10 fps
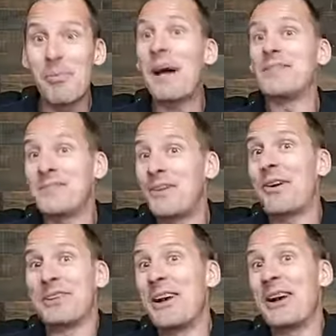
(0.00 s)
best
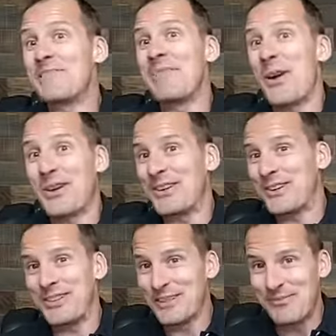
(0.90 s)
online
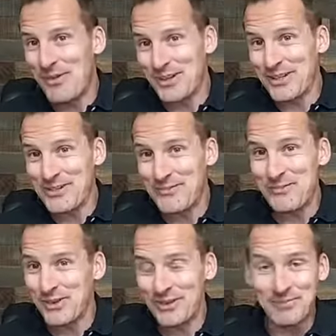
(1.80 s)
marketer in the mortgage
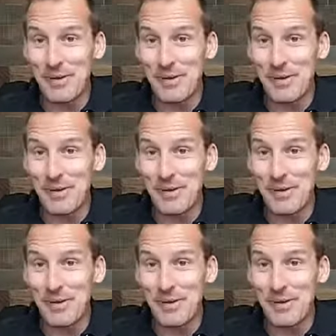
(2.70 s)
world,